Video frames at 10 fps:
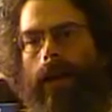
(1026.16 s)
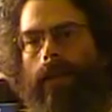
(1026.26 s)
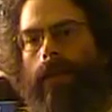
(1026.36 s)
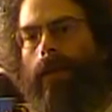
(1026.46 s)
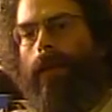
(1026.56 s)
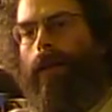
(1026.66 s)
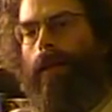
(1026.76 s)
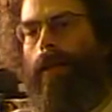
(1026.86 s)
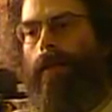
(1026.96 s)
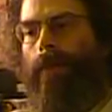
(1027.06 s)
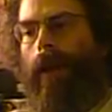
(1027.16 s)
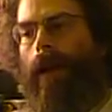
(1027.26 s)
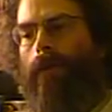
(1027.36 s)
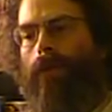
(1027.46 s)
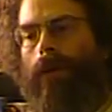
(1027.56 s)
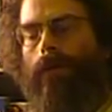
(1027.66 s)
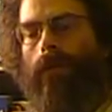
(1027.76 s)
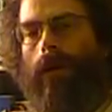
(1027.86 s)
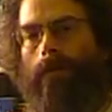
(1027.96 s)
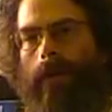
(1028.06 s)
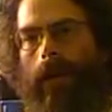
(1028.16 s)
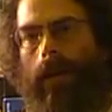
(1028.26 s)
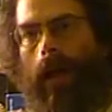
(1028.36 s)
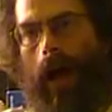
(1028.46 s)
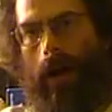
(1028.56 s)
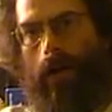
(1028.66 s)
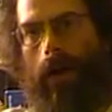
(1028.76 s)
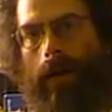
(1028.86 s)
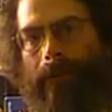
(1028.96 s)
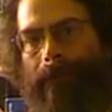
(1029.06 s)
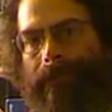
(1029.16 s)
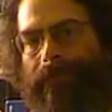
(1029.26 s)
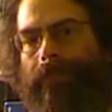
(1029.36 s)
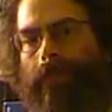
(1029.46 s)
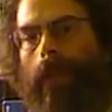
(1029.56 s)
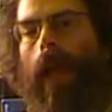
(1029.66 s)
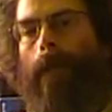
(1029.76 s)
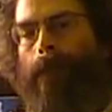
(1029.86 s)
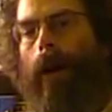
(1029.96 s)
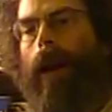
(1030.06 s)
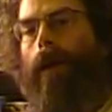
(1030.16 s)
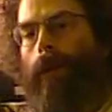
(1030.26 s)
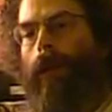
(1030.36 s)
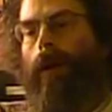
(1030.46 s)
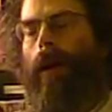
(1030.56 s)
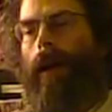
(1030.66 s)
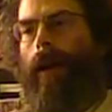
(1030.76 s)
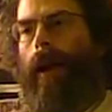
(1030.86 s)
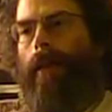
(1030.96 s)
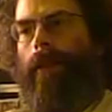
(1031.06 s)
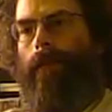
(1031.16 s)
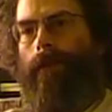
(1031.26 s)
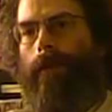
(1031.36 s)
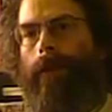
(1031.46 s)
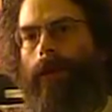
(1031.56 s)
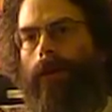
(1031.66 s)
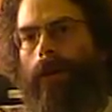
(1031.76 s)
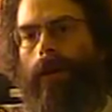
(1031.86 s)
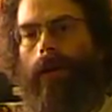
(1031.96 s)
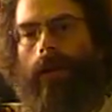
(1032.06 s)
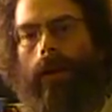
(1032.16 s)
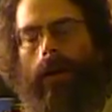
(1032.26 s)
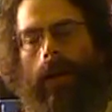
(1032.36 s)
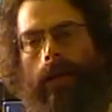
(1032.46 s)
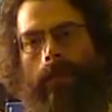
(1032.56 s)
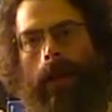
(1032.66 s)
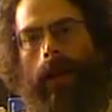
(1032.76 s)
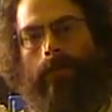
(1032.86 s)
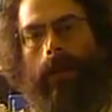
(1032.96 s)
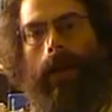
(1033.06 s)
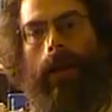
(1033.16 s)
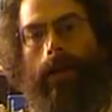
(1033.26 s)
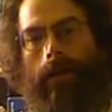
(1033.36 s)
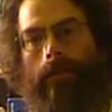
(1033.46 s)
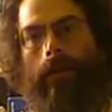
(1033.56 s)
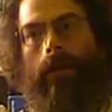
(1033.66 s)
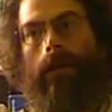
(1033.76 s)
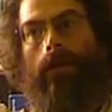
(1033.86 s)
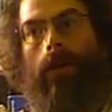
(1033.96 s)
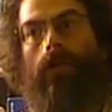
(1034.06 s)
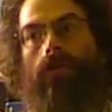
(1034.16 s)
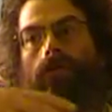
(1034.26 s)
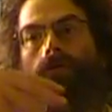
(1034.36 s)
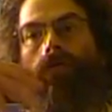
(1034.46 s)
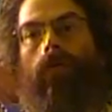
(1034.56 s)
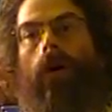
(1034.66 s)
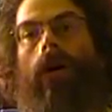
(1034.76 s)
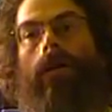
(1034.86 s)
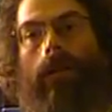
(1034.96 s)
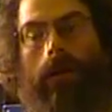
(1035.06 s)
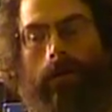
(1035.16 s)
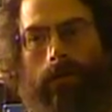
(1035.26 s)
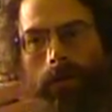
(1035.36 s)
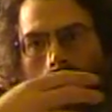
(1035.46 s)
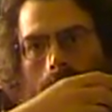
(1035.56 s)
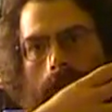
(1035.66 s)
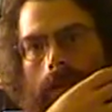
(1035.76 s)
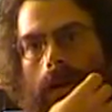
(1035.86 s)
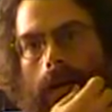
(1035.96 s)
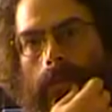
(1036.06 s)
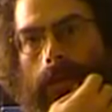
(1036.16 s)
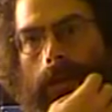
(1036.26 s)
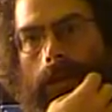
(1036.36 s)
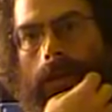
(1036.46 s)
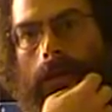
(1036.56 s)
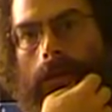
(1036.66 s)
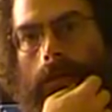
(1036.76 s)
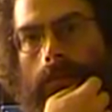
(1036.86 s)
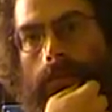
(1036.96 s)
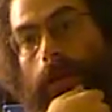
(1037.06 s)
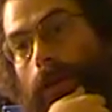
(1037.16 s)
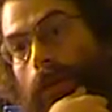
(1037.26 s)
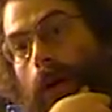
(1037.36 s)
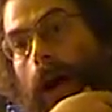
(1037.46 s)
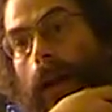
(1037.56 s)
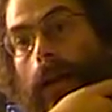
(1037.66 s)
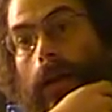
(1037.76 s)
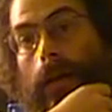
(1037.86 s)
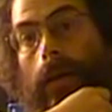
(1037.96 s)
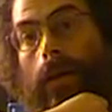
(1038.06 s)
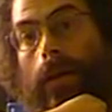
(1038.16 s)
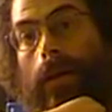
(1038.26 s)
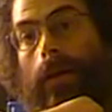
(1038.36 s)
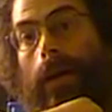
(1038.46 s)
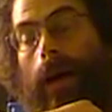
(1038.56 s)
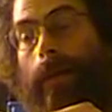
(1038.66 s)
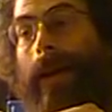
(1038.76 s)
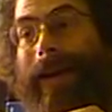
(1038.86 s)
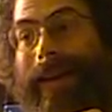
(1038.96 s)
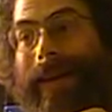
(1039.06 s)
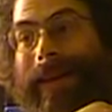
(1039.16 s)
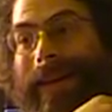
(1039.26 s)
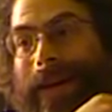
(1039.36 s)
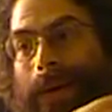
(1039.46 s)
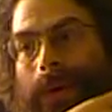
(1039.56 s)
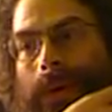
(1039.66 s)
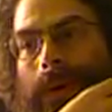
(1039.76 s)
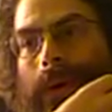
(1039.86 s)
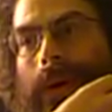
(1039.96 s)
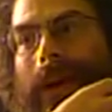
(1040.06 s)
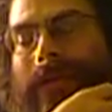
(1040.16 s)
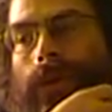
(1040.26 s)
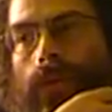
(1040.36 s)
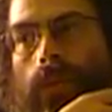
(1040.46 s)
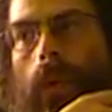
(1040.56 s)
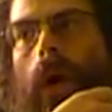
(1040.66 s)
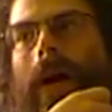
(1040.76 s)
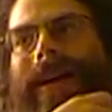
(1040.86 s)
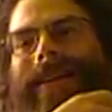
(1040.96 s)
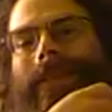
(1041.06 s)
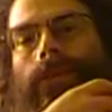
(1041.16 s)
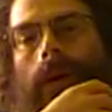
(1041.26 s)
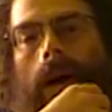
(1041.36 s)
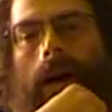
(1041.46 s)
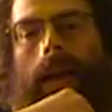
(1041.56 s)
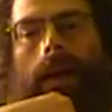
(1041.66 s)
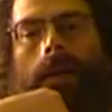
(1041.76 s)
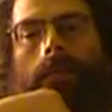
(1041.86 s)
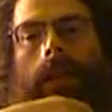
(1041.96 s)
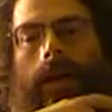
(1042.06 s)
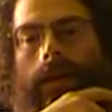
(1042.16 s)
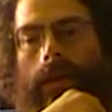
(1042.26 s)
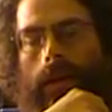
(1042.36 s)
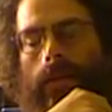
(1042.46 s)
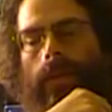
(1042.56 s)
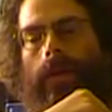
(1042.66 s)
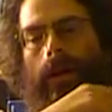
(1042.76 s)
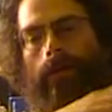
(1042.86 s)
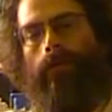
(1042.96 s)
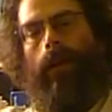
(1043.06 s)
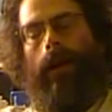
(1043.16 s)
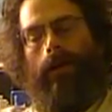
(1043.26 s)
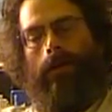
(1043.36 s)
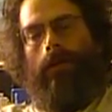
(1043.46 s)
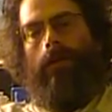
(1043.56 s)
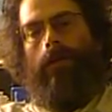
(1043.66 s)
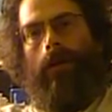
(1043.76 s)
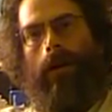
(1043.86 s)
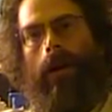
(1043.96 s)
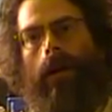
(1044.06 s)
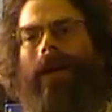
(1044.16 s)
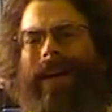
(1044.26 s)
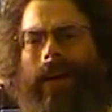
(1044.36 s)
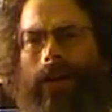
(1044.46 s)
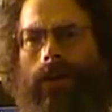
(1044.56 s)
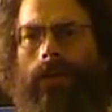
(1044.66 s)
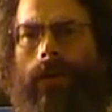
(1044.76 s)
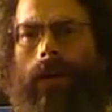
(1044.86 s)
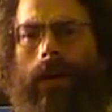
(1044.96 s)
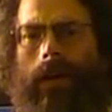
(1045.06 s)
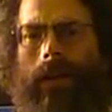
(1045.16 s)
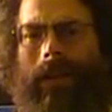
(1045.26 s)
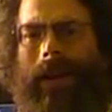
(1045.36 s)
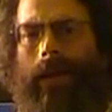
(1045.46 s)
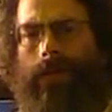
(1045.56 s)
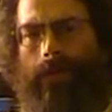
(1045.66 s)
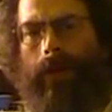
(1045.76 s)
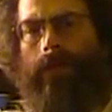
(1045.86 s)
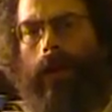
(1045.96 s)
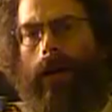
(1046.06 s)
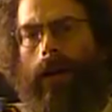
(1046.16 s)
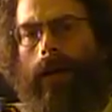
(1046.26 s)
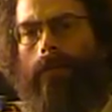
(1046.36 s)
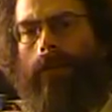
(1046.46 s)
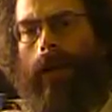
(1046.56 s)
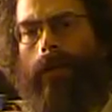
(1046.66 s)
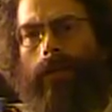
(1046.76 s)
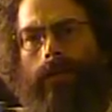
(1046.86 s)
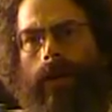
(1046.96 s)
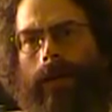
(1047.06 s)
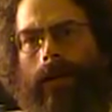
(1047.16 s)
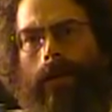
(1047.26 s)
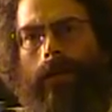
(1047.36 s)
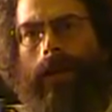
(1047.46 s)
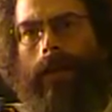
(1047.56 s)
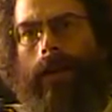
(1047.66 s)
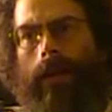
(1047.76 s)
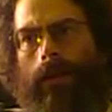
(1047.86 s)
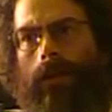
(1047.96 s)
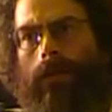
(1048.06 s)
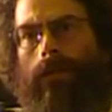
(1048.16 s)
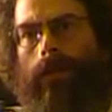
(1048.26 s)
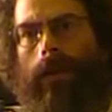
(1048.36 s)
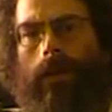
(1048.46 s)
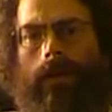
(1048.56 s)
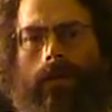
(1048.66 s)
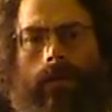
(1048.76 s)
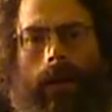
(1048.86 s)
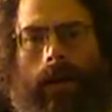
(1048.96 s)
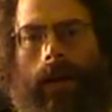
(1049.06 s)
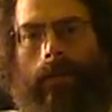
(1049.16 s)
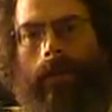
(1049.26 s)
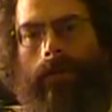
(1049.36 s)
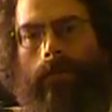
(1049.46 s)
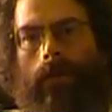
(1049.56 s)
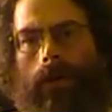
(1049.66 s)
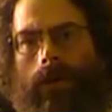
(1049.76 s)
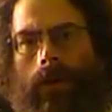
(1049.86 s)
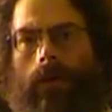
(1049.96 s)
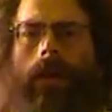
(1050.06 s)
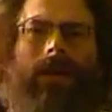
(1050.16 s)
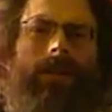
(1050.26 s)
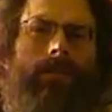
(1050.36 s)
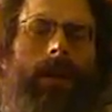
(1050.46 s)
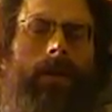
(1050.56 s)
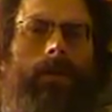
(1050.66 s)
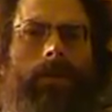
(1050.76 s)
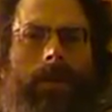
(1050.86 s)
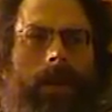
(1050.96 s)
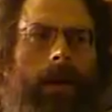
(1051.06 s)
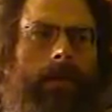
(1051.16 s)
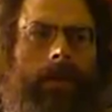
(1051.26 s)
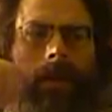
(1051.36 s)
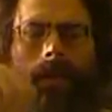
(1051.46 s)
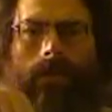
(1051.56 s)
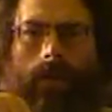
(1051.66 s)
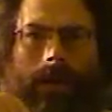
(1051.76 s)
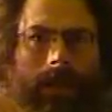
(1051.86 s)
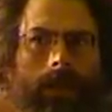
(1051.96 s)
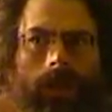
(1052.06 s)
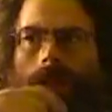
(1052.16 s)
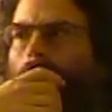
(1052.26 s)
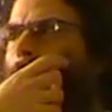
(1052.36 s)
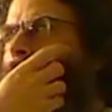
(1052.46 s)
of think that it's something I wouldn't want to bid a lot on. But I would look at it as the Fremen took it in the game that I played as something that could strongly influence your starting position. But so what? I mean, if you walk into a game like this with enough players, Okay, in a tour, in like a three-player game, playing with Spice Harvest, I think is goofy. In a two-player game, even more so. Two-player rules say you have to take four sieges, though.